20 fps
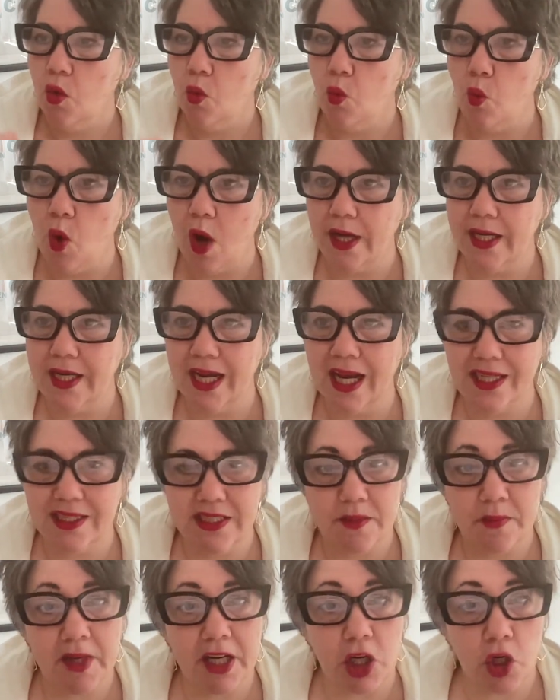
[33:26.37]
one
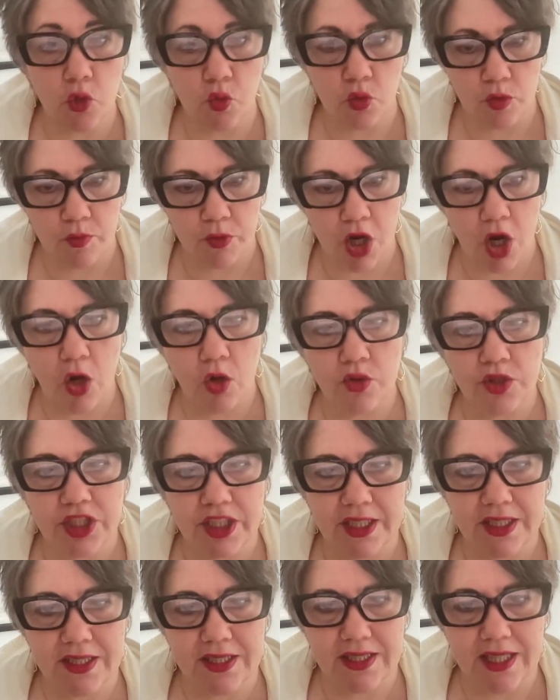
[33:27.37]
90-minute group
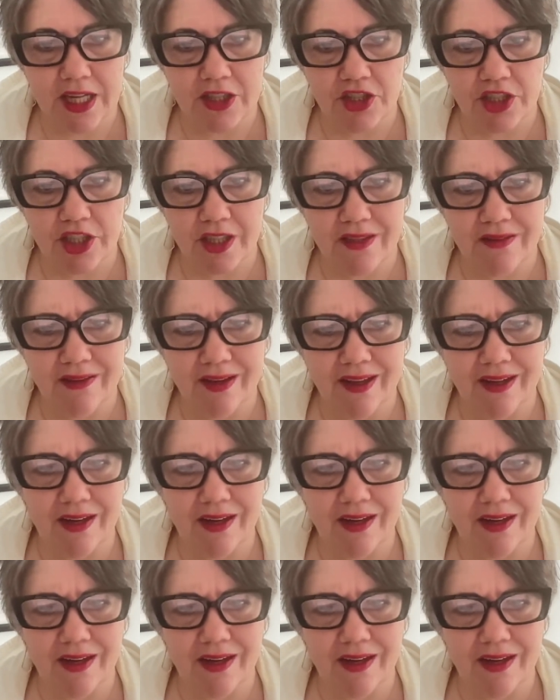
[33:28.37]
coaching session.